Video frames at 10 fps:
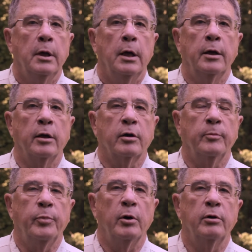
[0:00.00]
Another
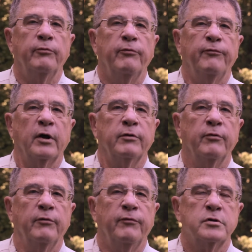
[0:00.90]
component of effective
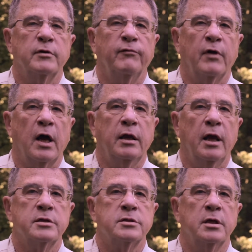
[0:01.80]
and efficient fly
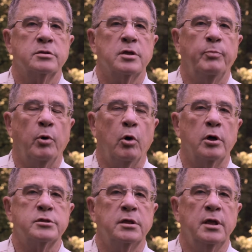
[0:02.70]
casting is to
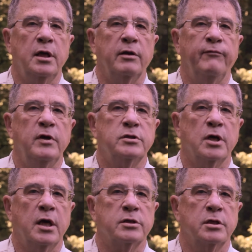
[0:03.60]
pause at the end of each
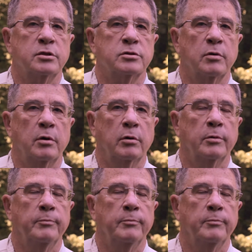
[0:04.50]
casting stroke.